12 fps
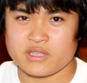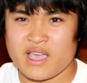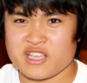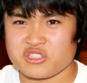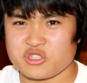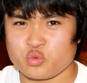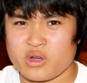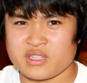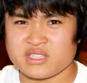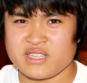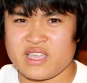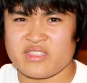Yes, there's one
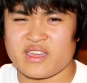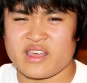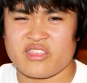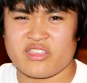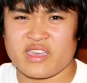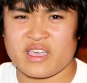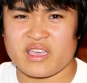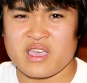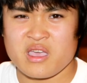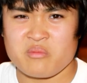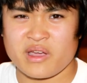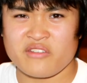scene that I think
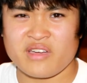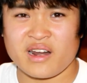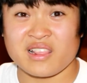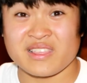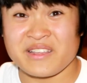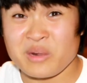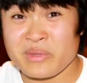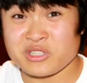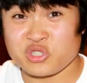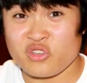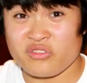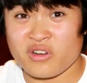might have gone a little bit
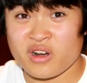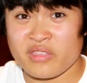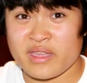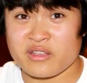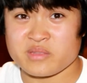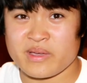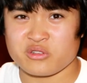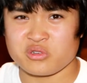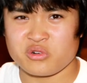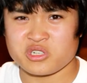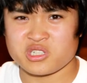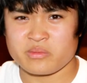too far that is about
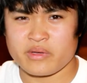torture,